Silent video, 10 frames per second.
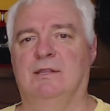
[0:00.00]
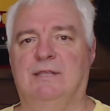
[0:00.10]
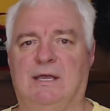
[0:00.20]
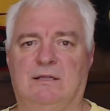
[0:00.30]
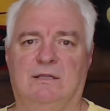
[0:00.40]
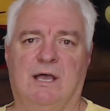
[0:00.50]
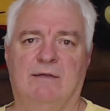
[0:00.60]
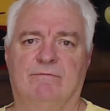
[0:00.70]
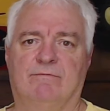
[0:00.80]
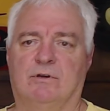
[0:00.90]
that
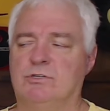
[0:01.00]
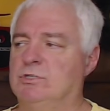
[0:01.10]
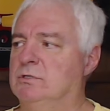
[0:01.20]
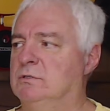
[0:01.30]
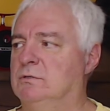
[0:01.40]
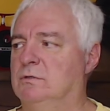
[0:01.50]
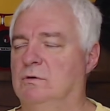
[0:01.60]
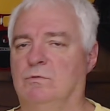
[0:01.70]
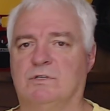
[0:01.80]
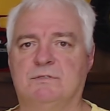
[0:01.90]
live version
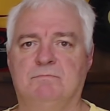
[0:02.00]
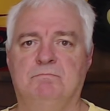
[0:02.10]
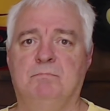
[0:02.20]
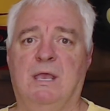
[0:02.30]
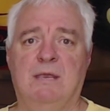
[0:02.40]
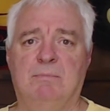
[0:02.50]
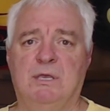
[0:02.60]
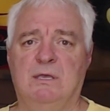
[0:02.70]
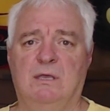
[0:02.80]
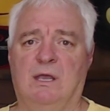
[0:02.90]
was
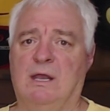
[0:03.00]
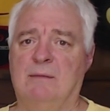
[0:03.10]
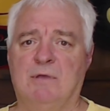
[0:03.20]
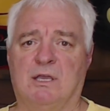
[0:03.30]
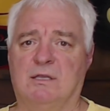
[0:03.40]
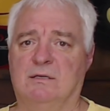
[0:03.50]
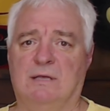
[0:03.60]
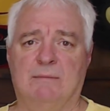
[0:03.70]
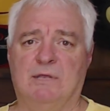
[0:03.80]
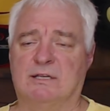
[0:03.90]
maybe, and I'm
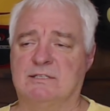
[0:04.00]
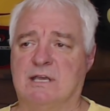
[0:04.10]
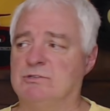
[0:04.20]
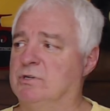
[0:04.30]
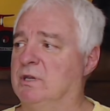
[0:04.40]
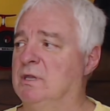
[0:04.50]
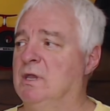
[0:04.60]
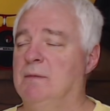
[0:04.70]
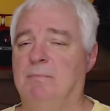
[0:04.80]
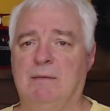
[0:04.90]
not exaggerating,
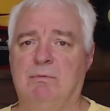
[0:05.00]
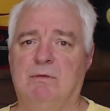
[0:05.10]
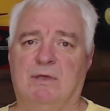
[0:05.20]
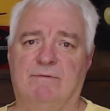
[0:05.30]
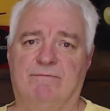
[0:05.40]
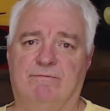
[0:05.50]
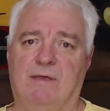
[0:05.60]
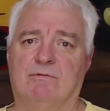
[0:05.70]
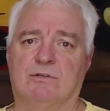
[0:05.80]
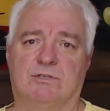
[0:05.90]
maybe my
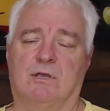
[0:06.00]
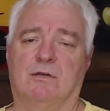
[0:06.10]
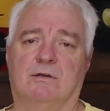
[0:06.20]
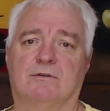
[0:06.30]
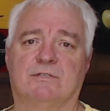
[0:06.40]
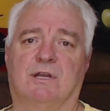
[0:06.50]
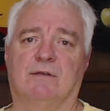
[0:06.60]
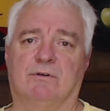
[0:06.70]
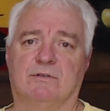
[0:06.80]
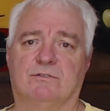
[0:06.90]
favorite song of hers that
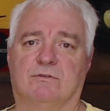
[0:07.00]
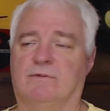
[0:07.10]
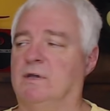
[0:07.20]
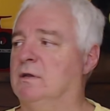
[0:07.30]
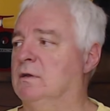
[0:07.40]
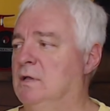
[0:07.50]
I've heard so far.